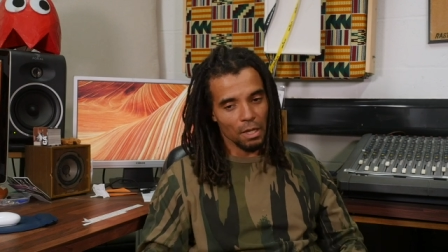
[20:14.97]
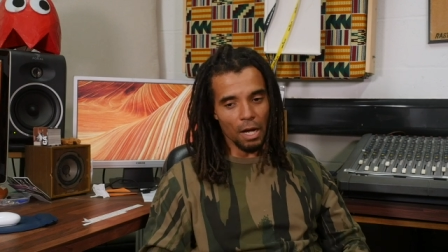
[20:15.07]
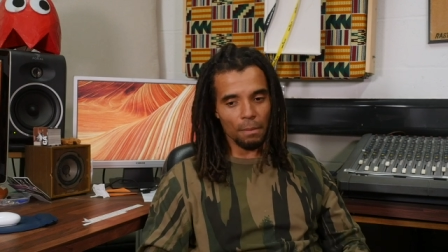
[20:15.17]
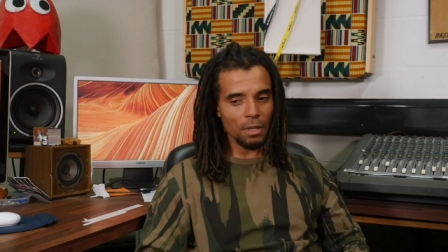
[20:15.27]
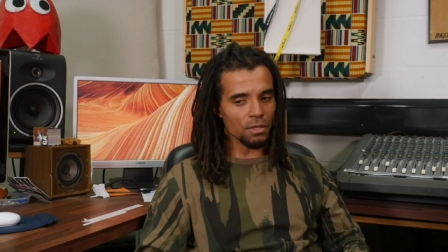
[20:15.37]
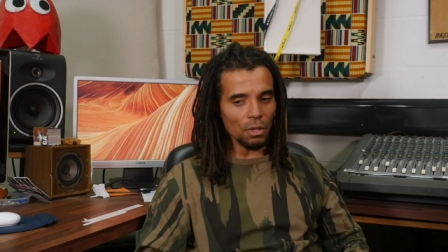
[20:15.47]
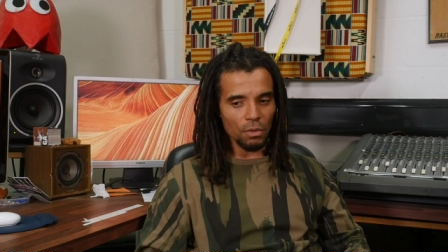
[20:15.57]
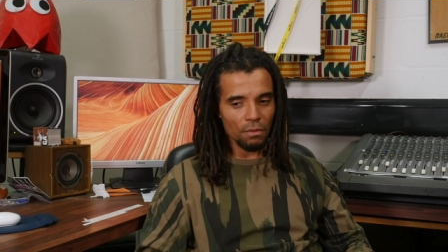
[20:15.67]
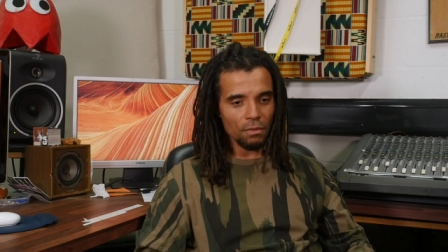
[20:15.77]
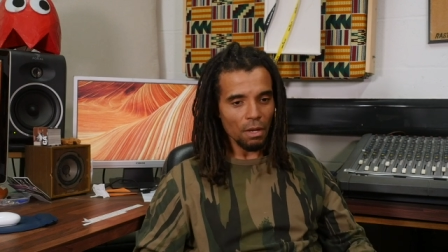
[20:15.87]
Um, and so
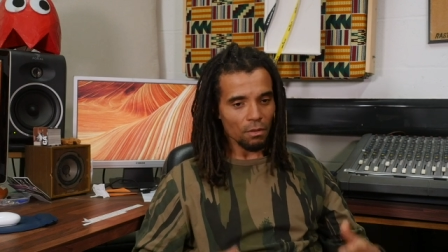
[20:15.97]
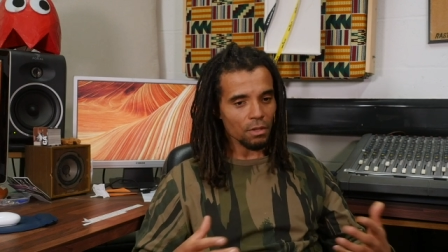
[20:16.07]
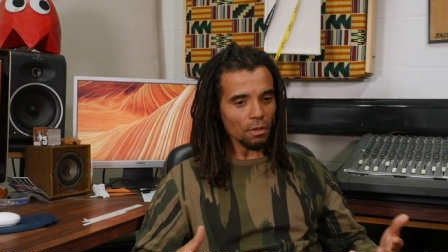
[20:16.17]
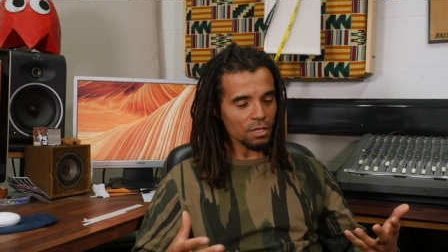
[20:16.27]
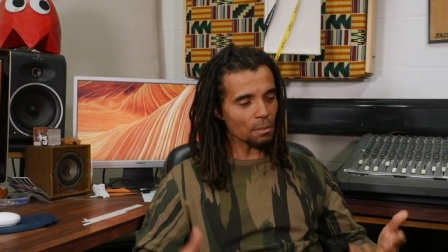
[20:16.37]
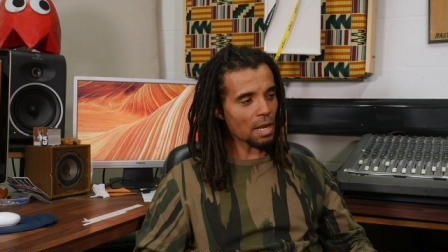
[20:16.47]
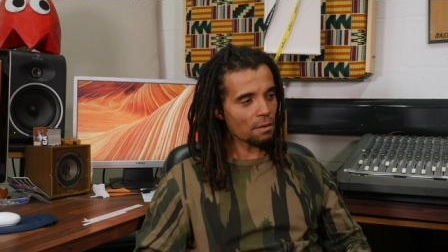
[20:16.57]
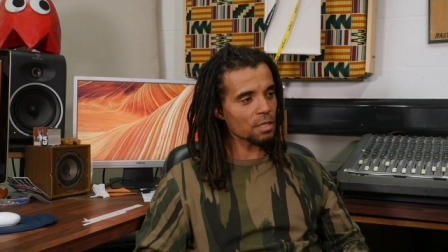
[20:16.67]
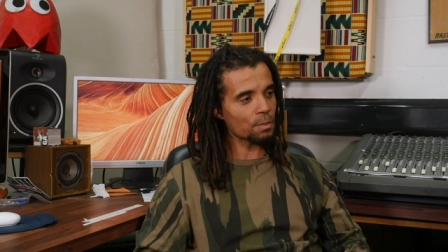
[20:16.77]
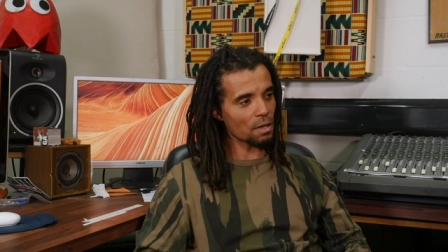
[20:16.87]
there, there, are, there are
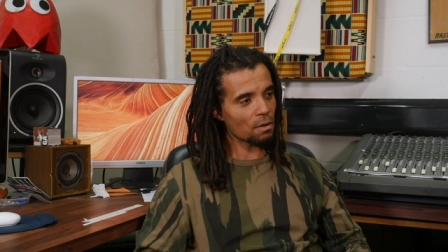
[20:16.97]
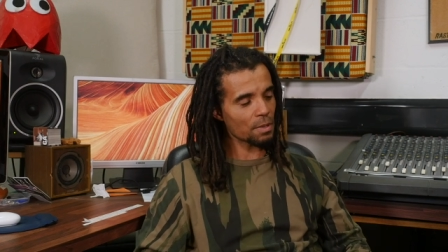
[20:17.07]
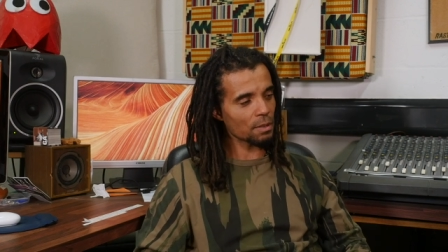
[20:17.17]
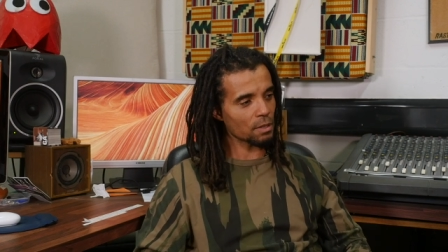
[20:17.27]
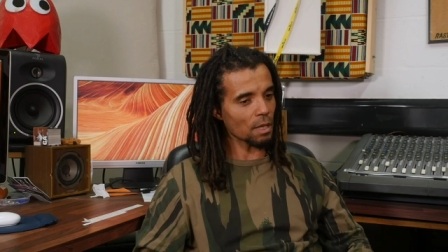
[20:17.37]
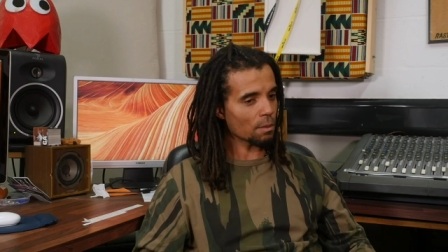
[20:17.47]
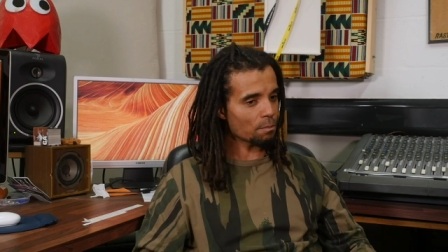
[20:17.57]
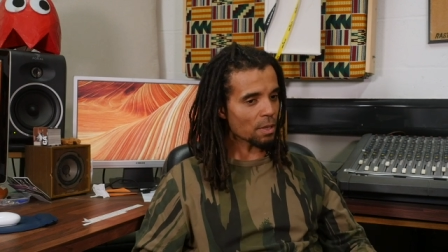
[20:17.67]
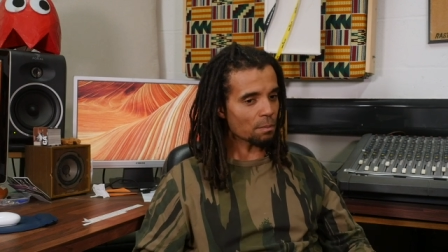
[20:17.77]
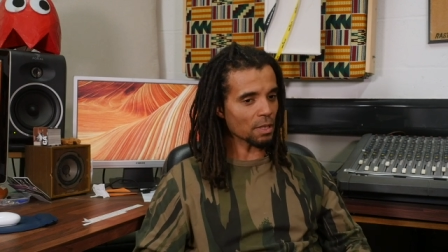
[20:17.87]
similarities, but there are big, there are
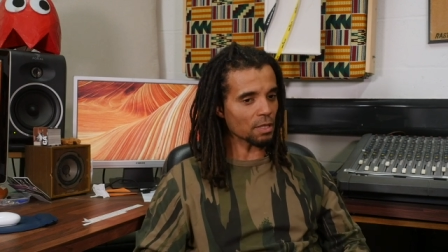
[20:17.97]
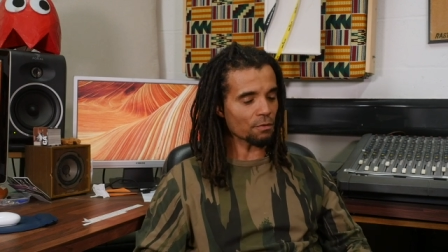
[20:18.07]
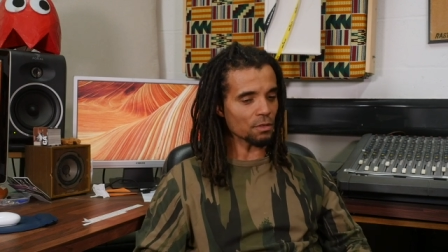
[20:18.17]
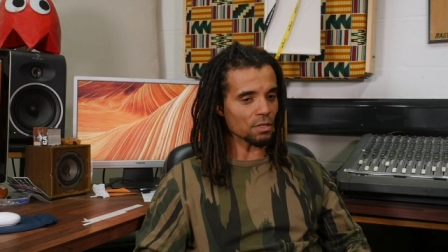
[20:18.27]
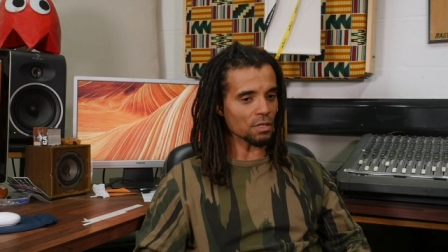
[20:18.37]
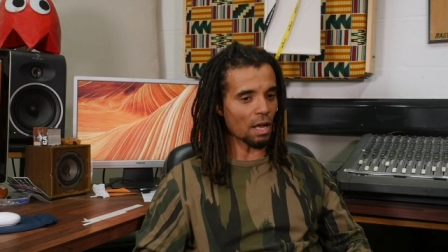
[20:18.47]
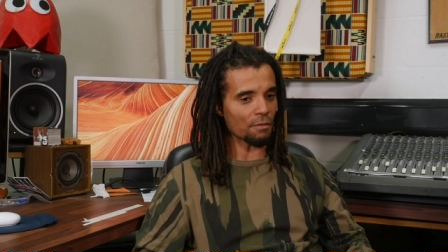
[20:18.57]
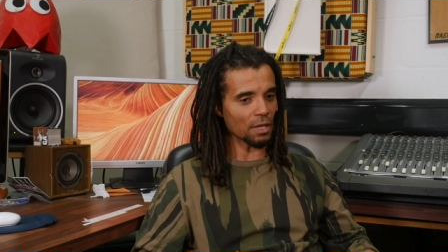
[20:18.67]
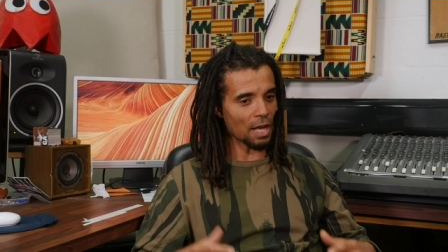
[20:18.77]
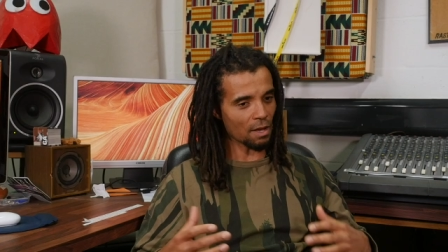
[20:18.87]
big, big differences that I
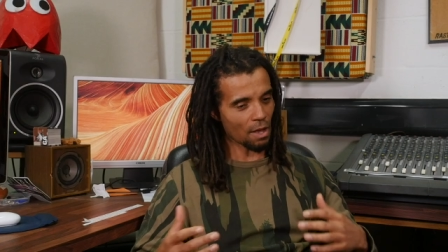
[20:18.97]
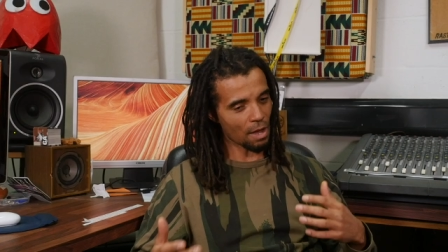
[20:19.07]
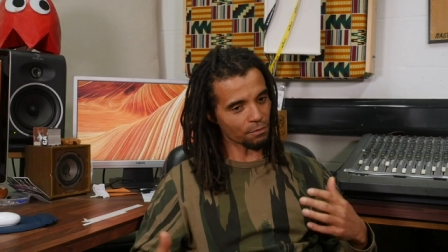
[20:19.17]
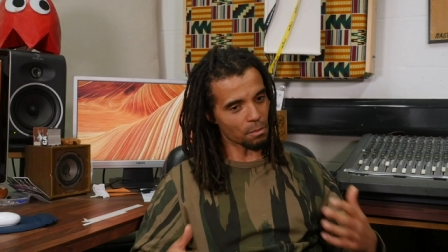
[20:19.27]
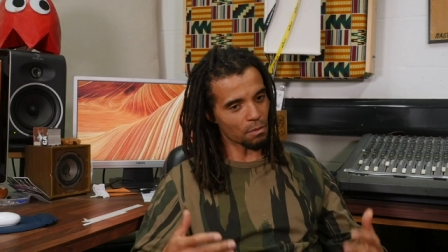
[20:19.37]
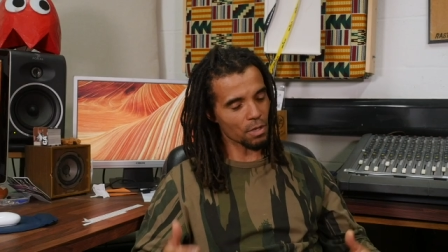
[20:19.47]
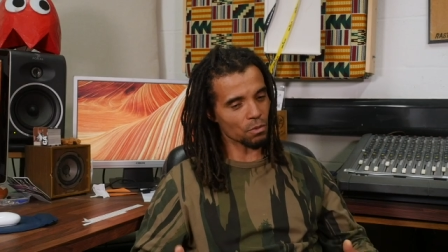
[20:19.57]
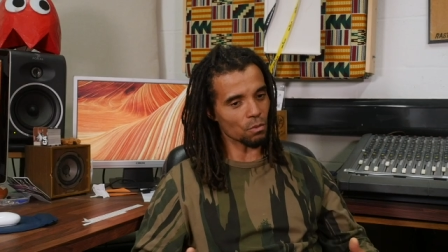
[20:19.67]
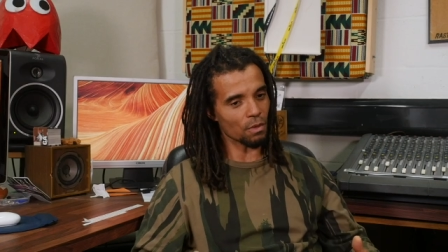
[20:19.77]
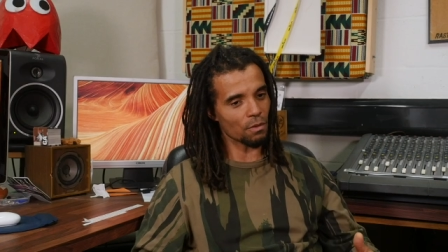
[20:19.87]
think ha have to be
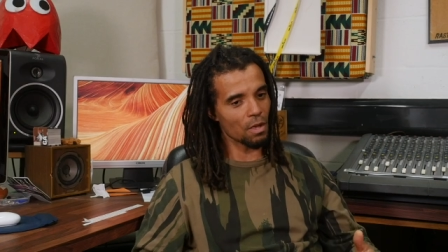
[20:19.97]
wrestled with.